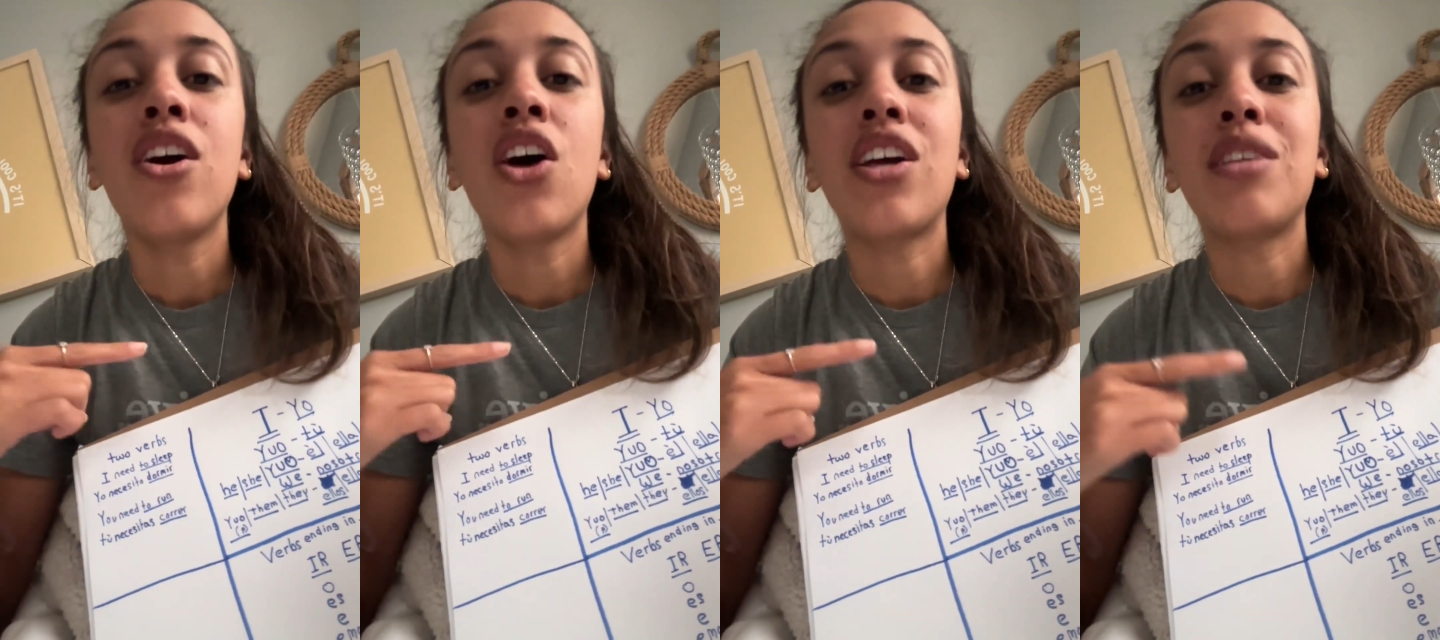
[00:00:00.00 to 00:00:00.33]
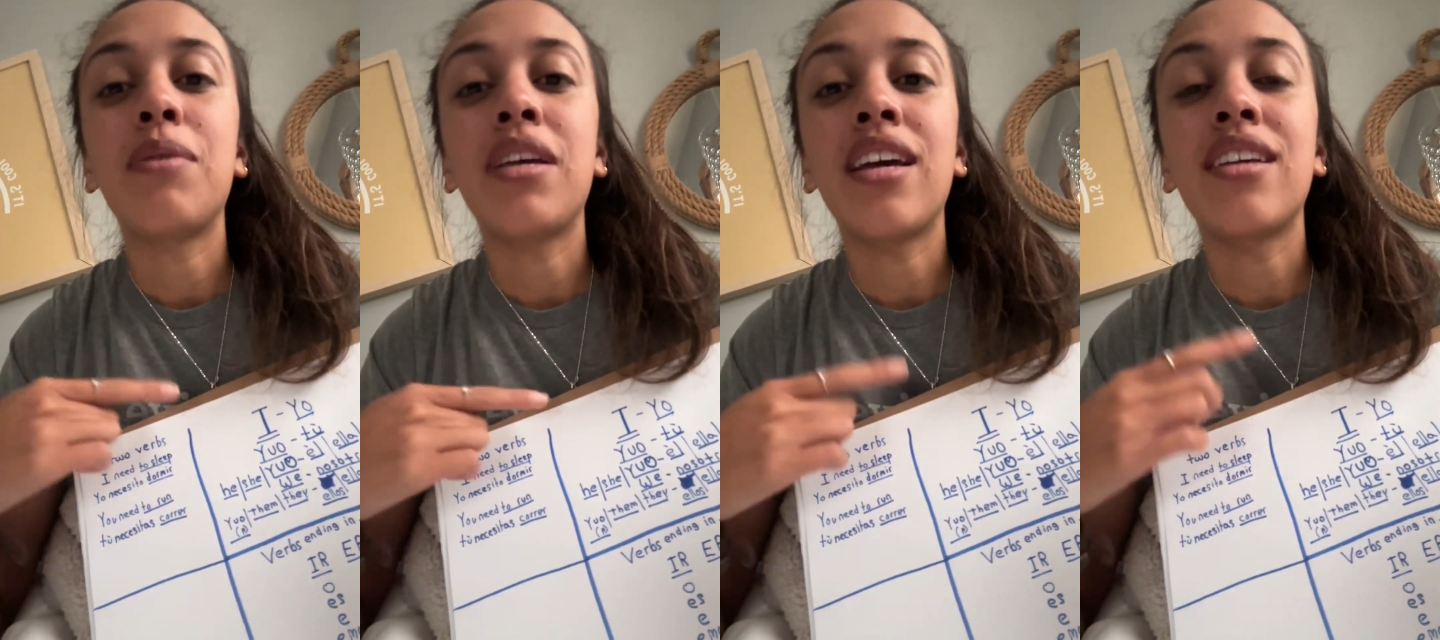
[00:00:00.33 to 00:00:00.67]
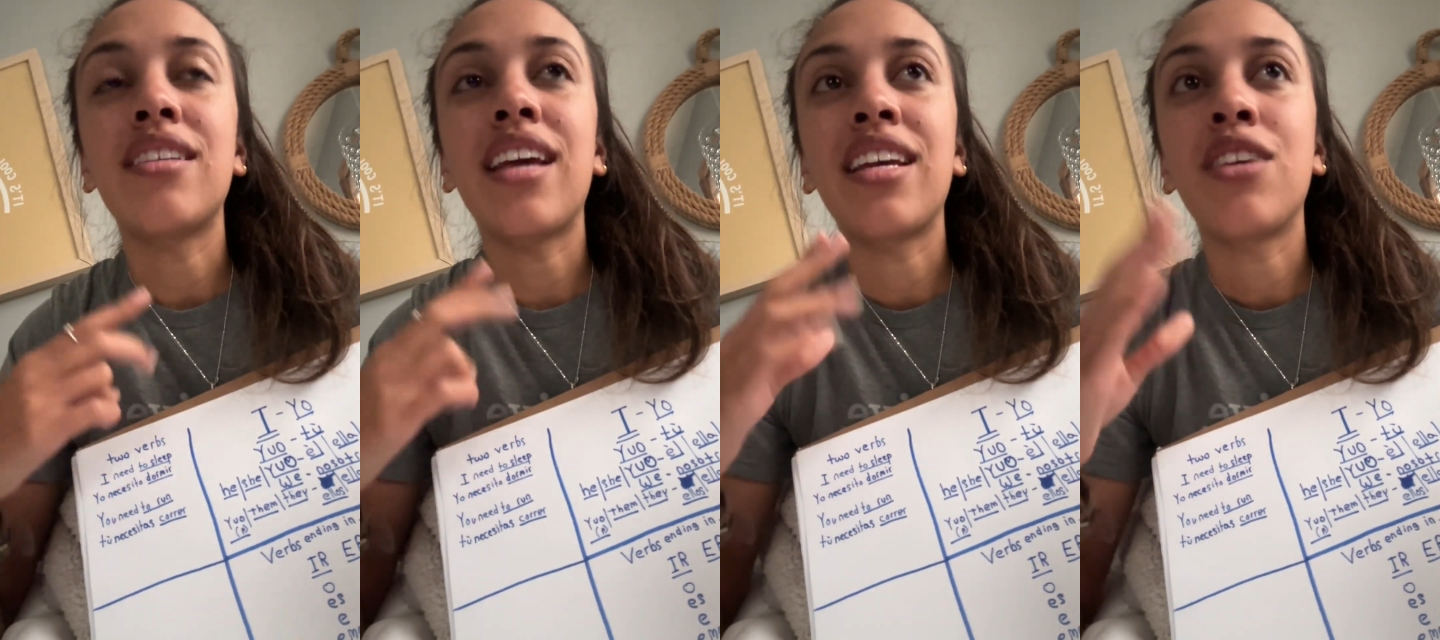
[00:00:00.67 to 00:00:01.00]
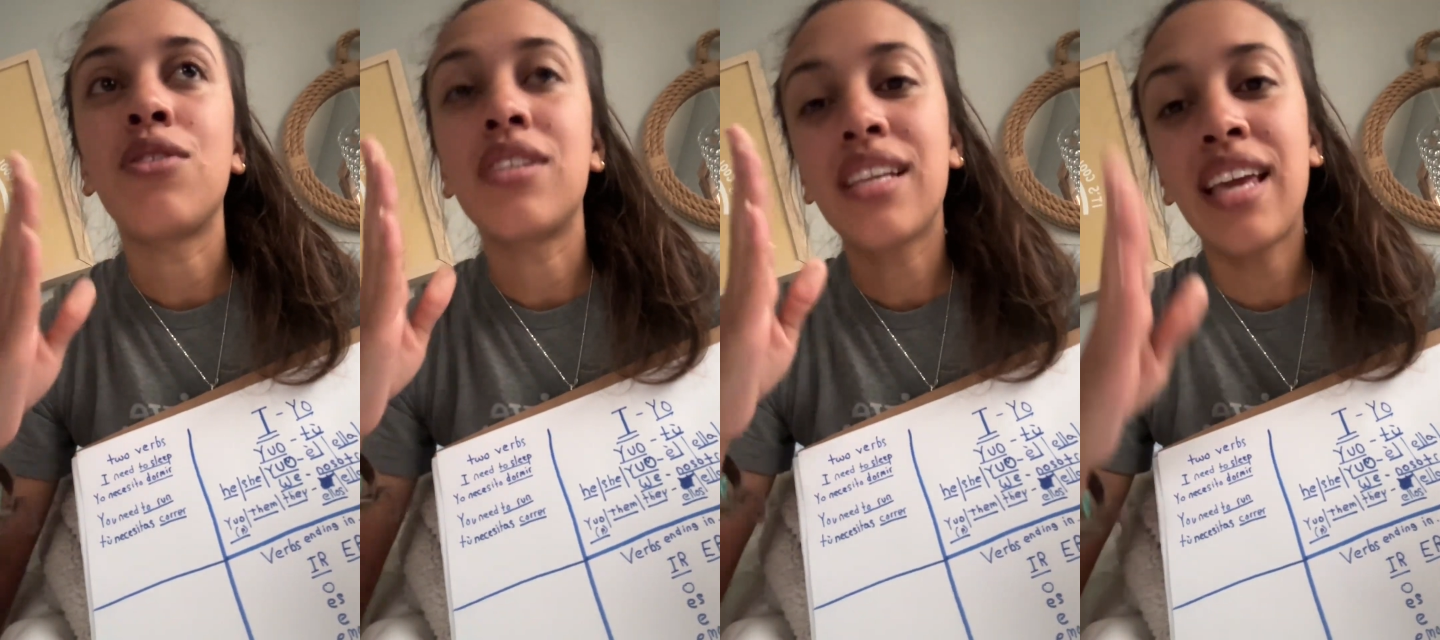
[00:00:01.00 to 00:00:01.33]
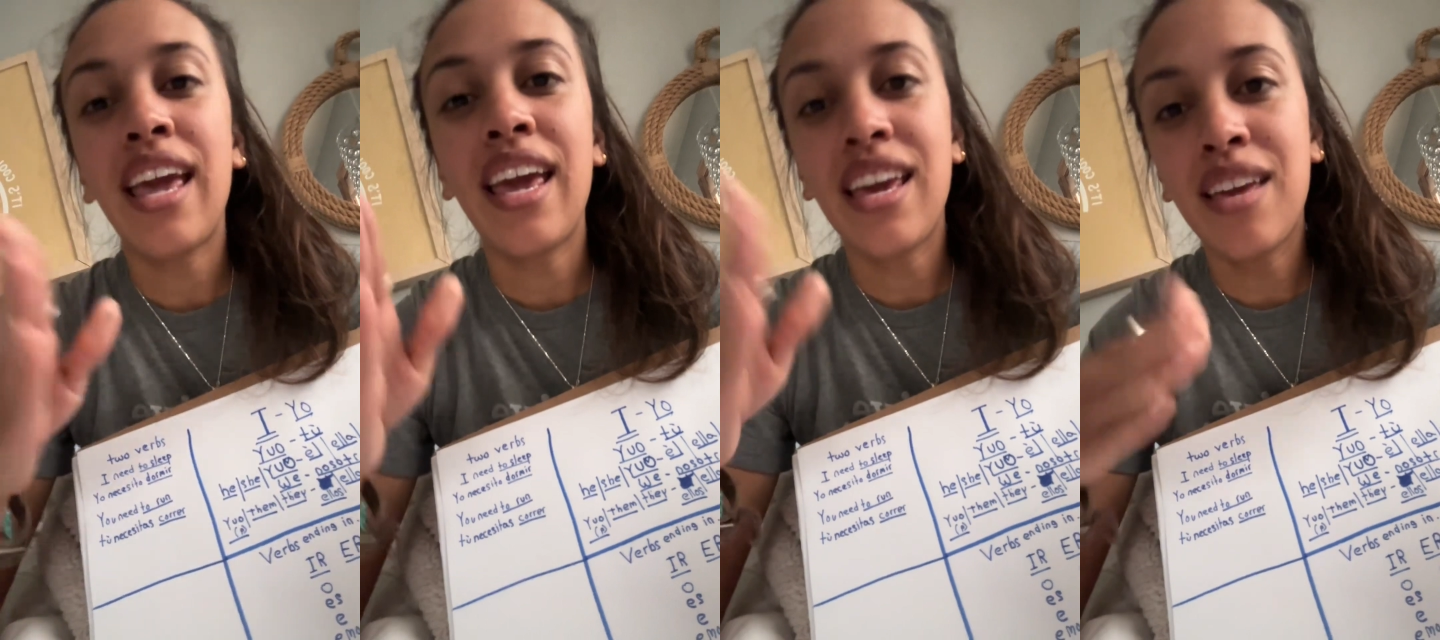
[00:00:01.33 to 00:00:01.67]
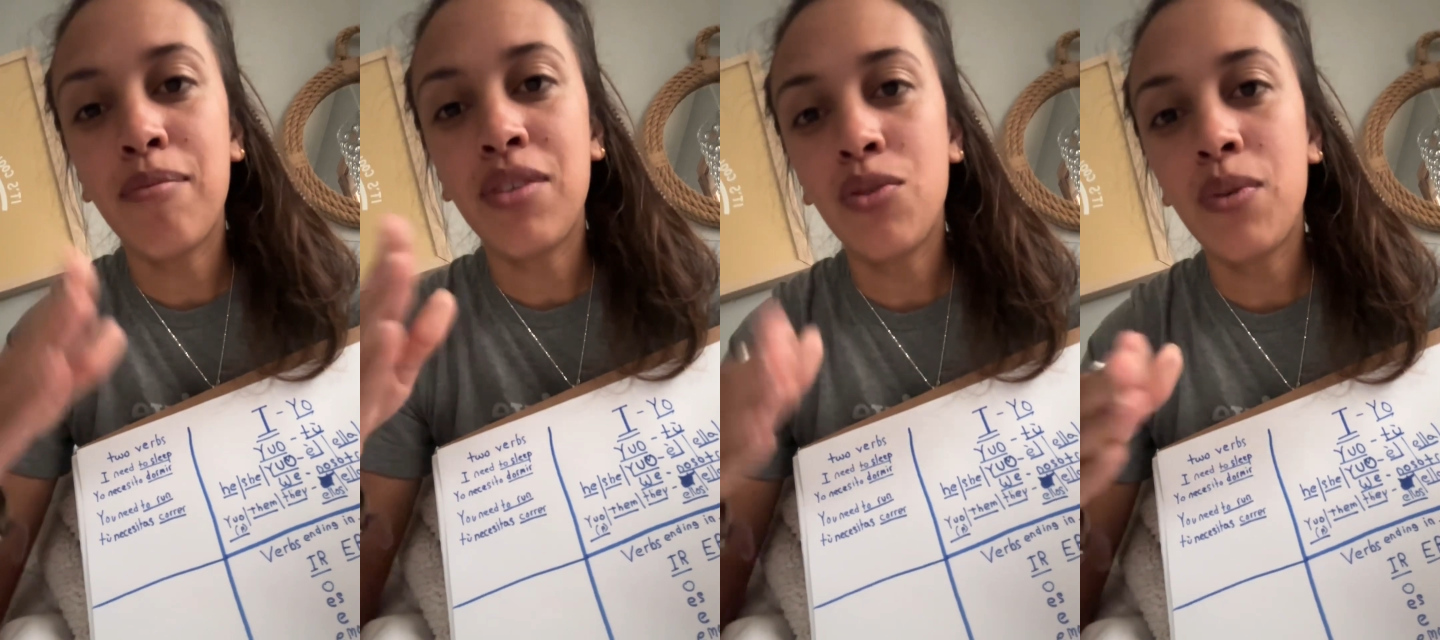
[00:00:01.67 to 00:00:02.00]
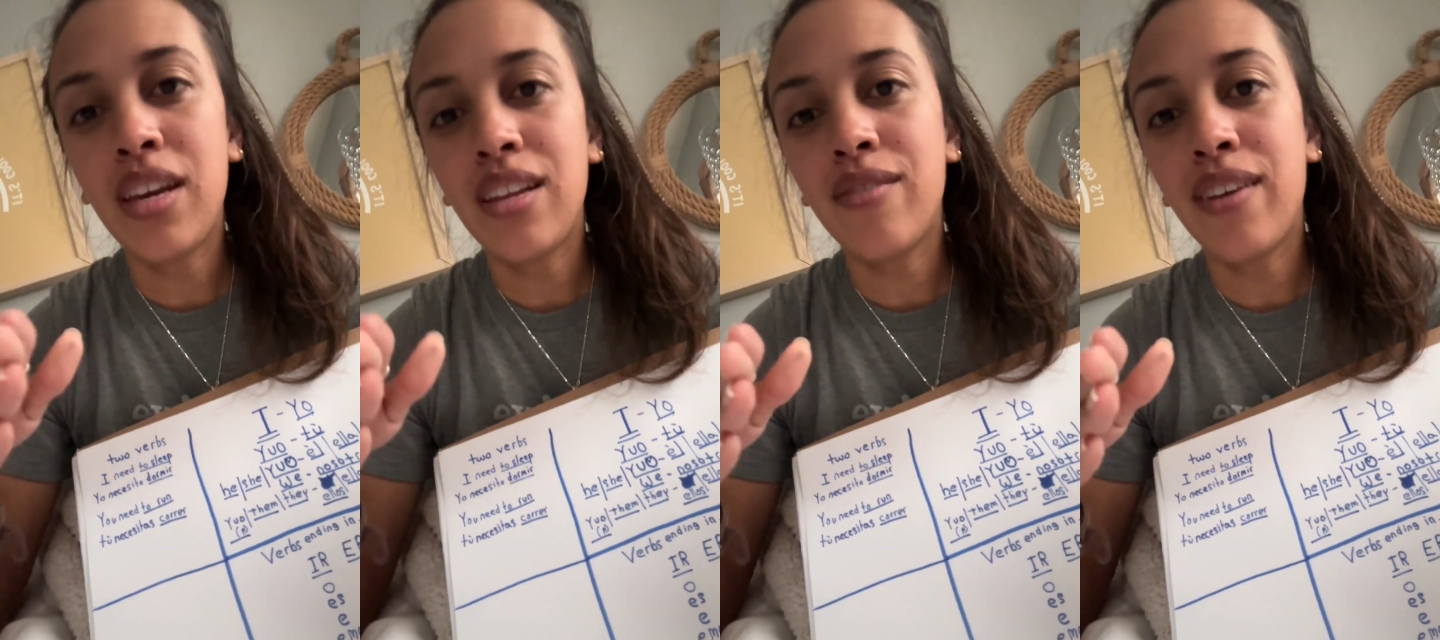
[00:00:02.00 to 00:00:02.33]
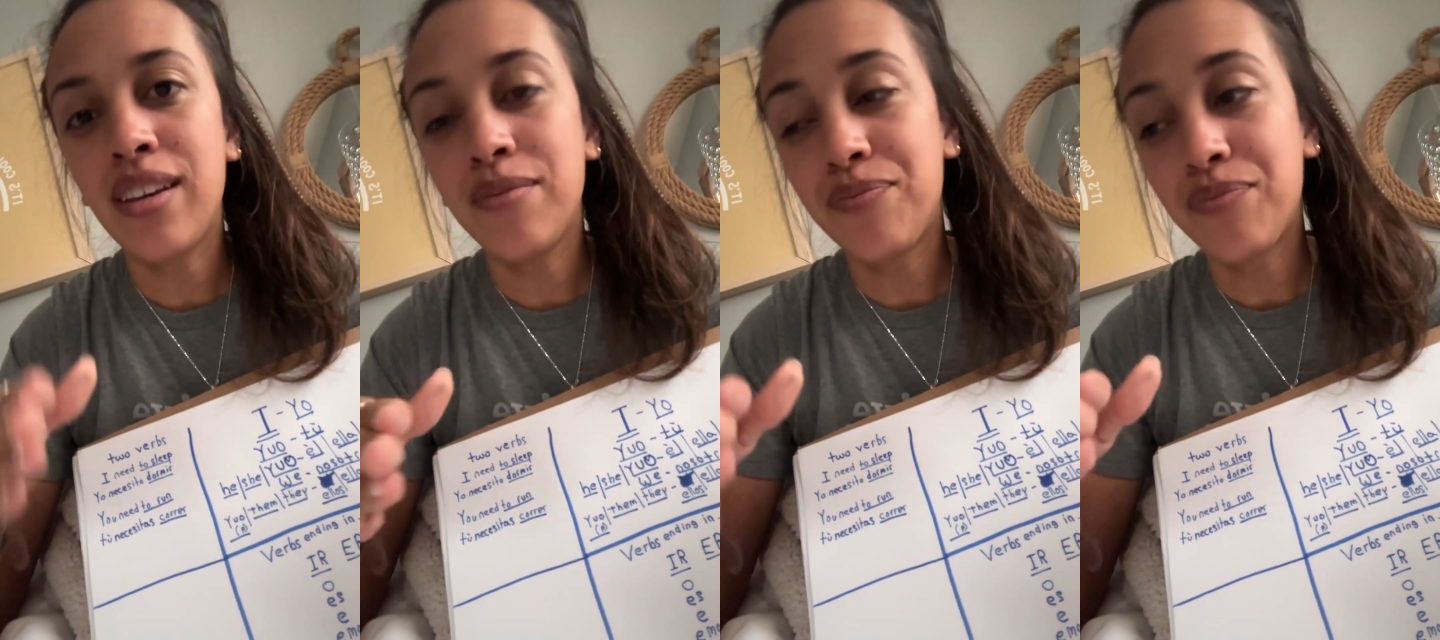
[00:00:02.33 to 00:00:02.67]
was because I used K in between, right?